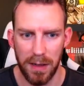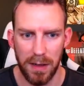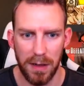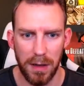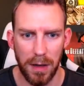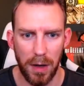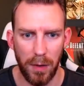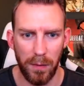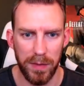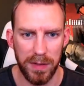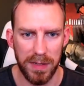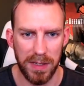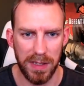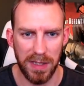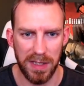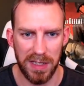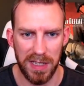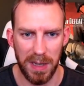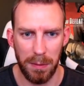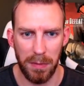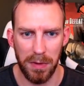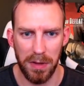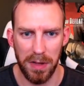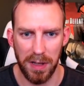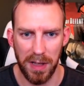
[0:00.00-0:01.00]
Obviously
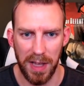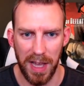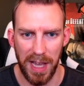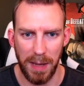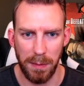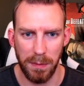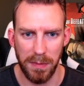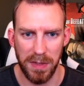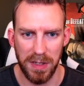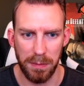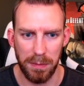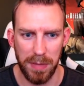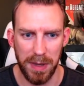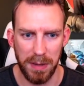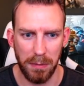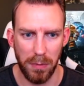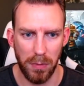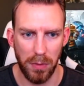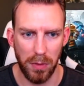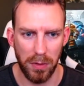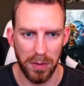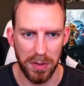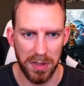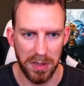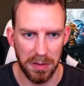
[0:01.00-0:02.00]
some of the games are a bit
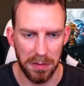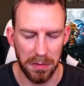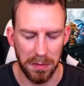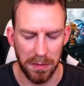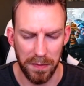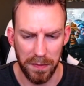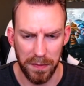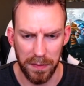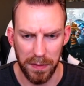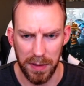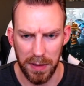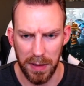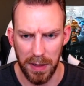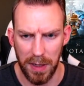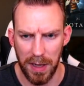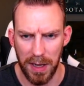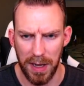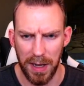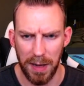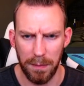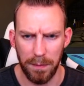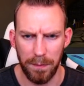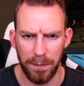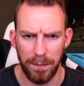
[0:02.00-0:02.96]
more sort of